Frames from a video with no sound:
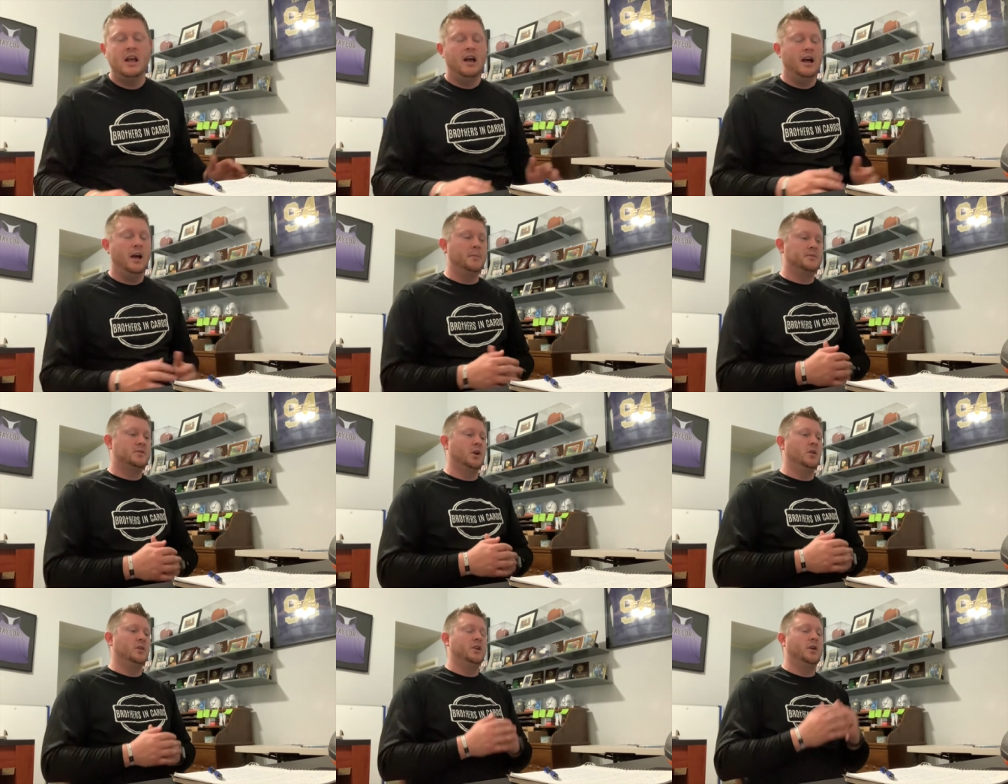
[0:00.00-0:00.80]
Um,
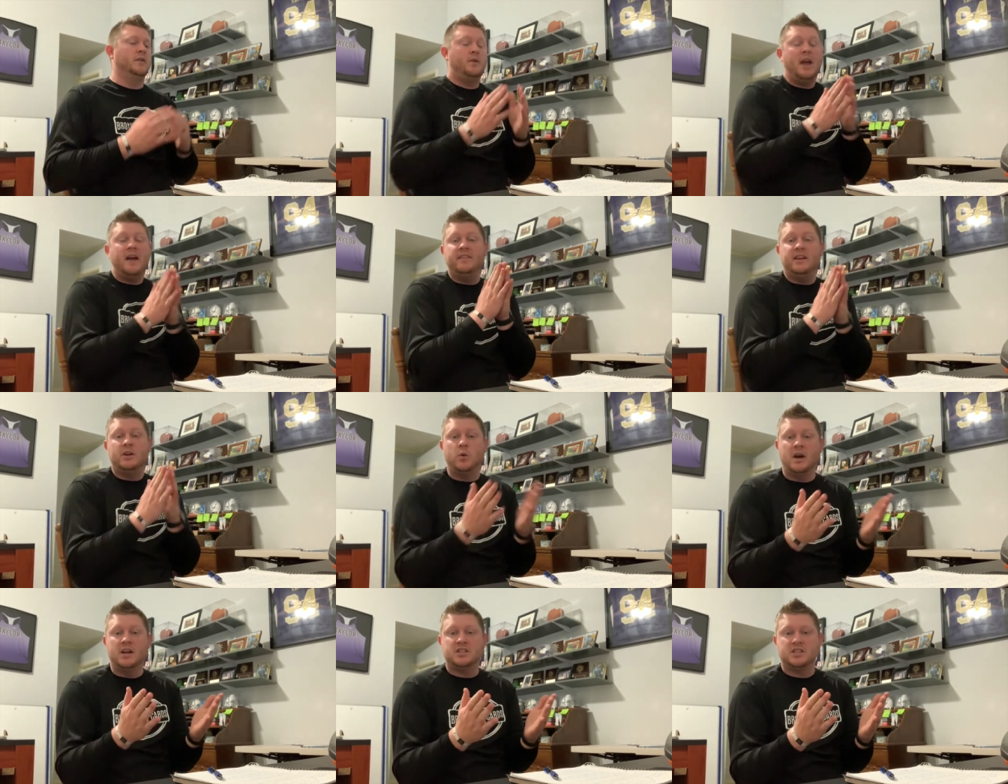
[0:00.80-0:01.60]
so, you know, if you have any
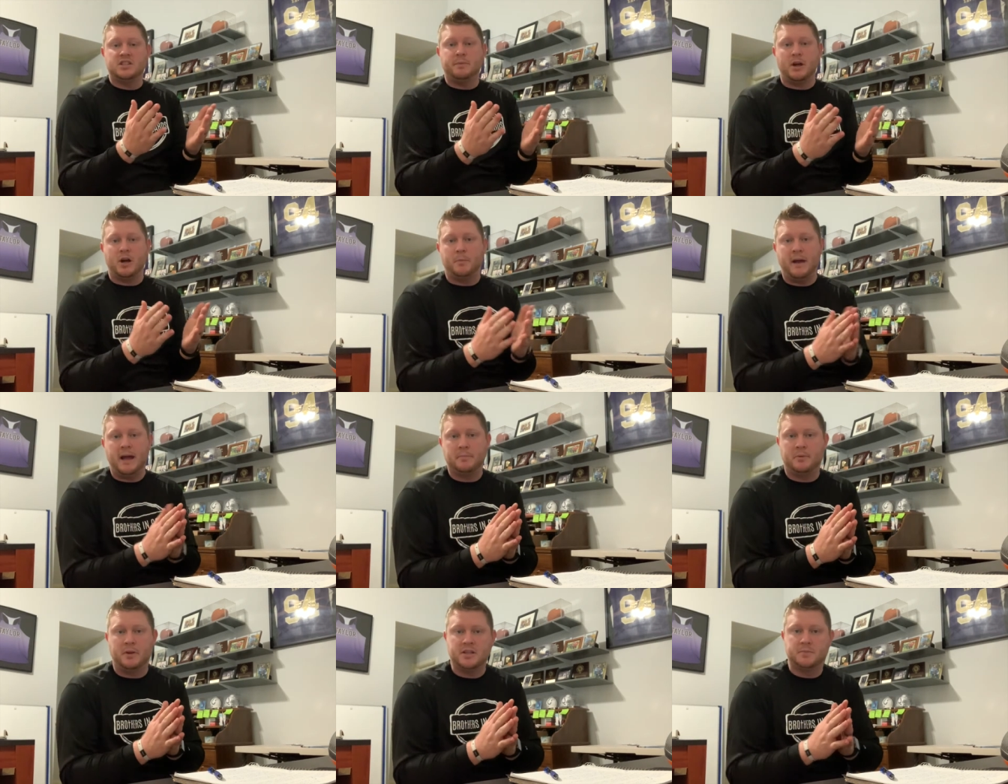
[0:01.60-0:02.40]
questions about our
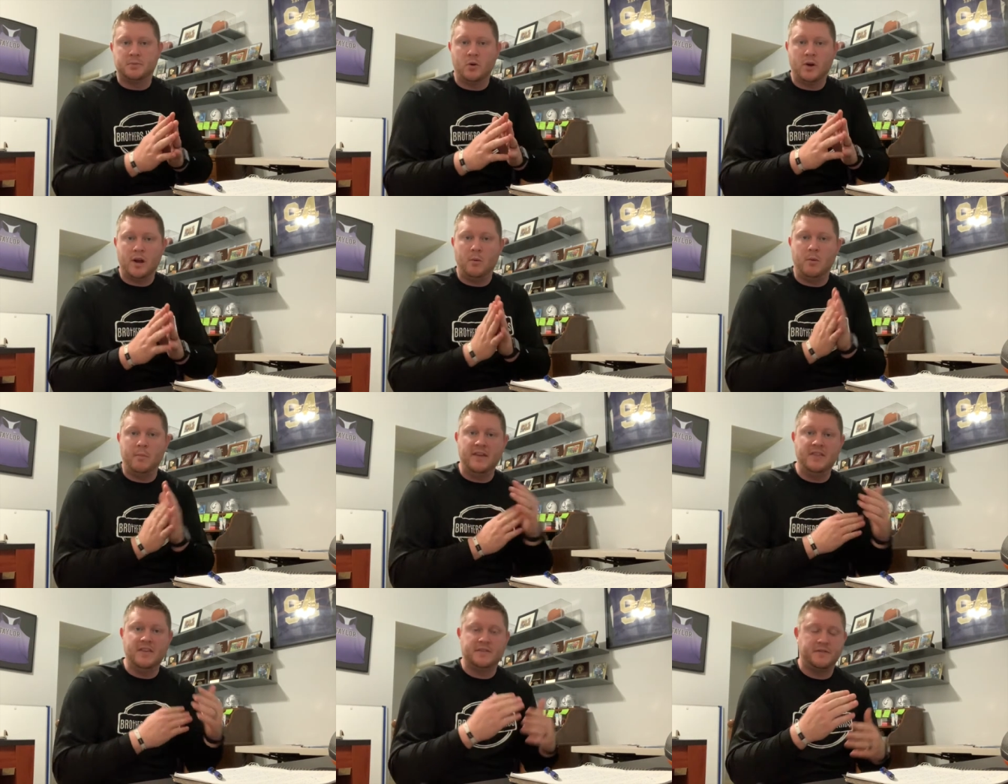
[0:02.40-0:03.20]
Pack Plus program, we
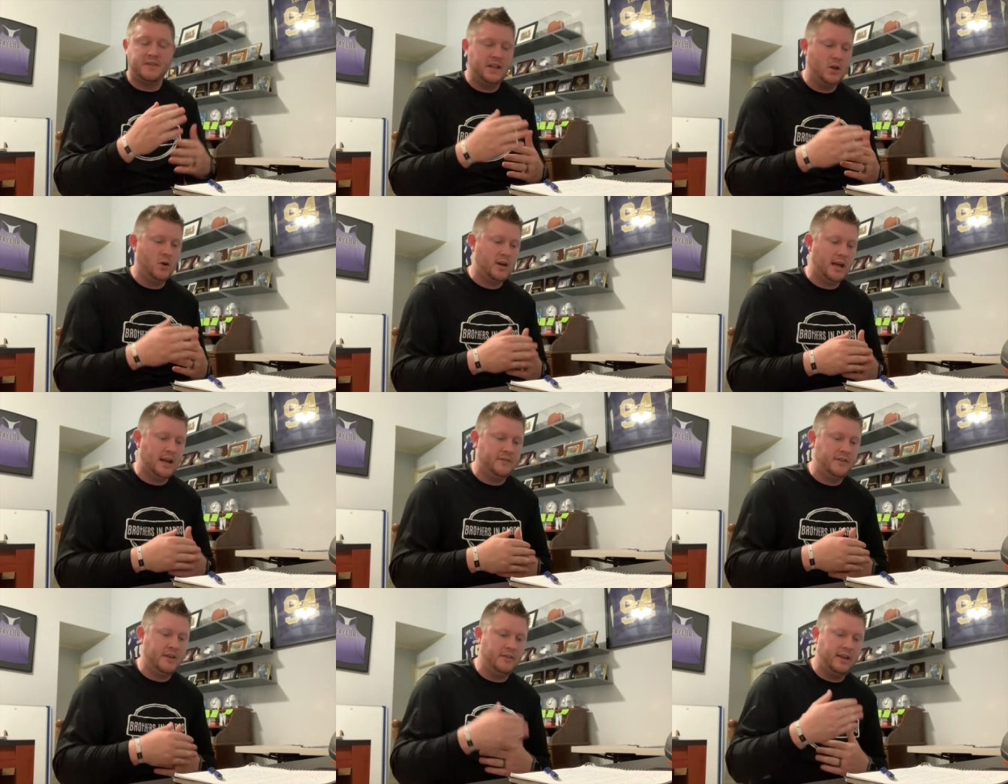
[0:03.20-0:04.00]
made this video
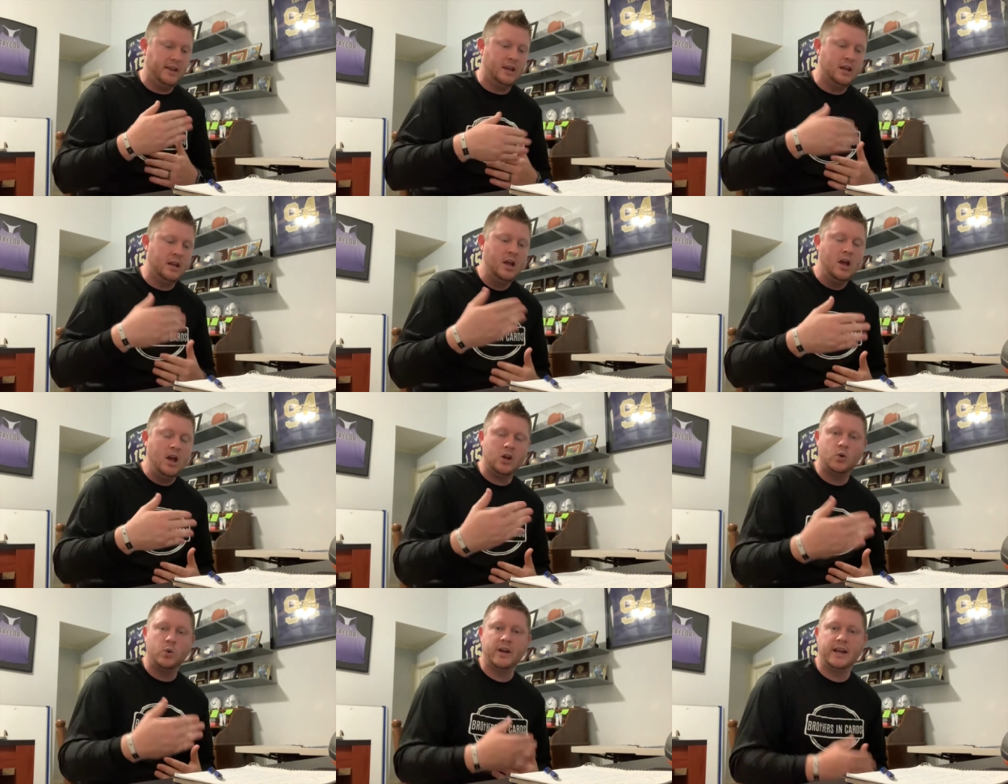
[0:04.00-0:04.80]
kind of giving a,
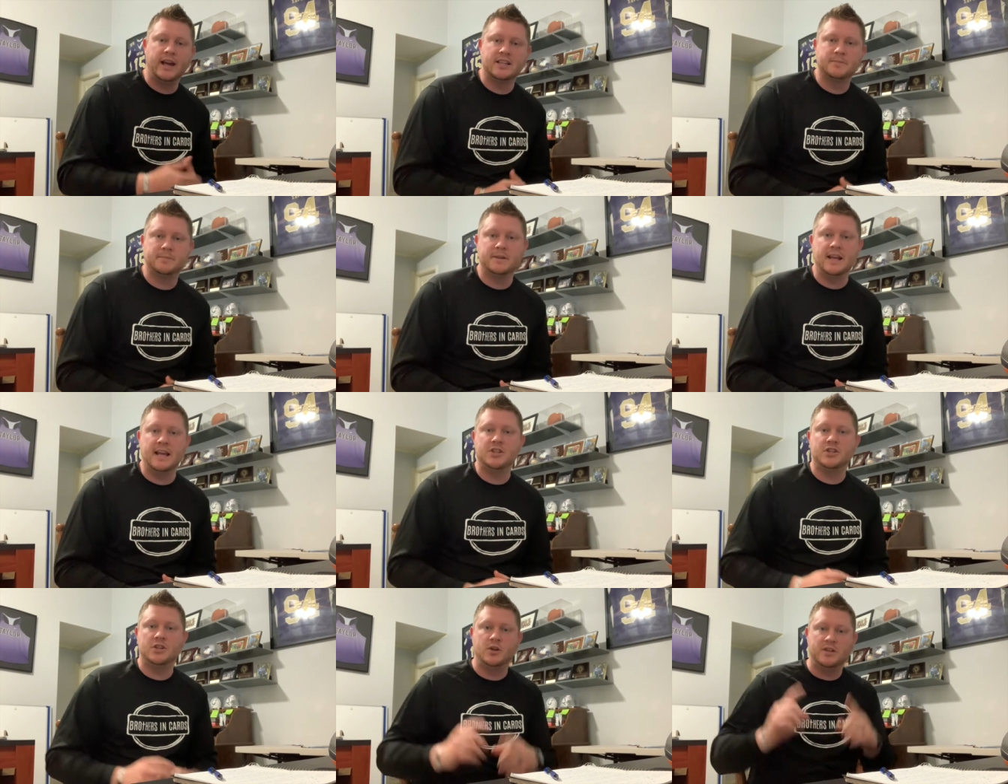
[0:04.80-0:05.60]
a quick
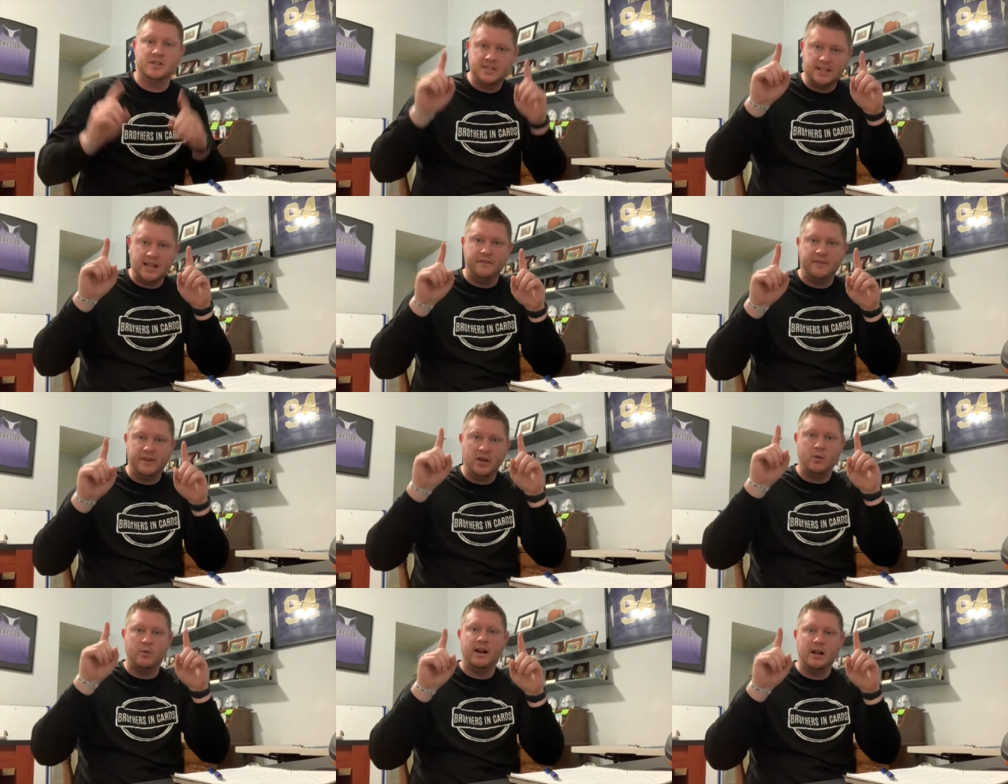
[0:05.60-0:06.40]
explanation. You can see that
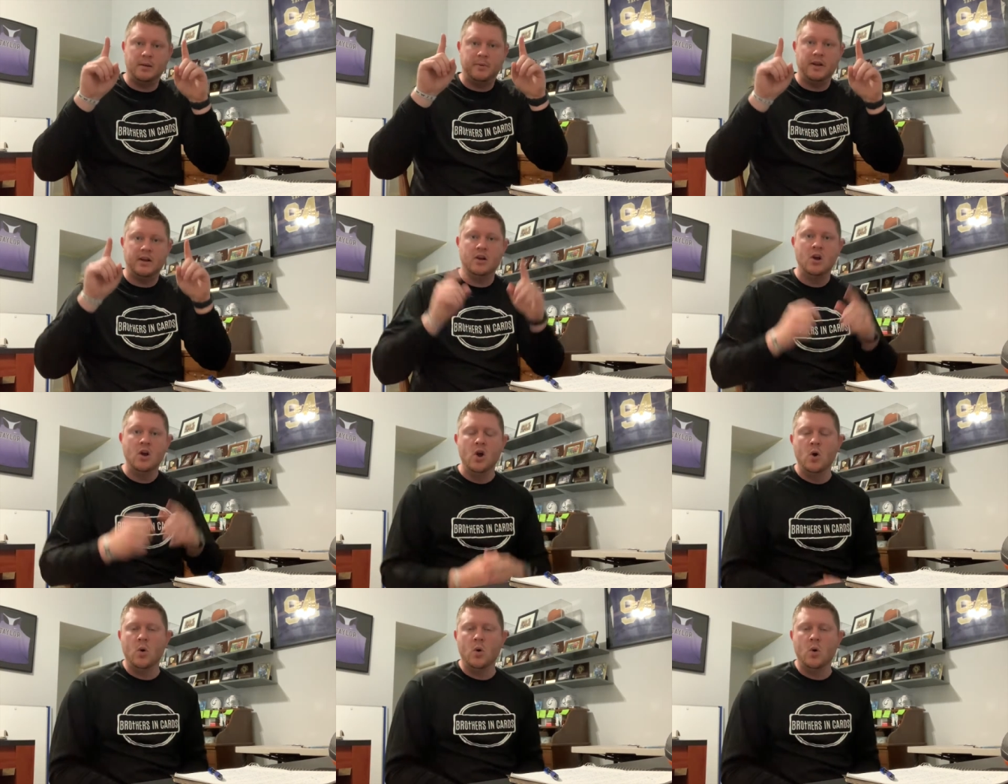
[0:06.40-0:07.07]
video right up here.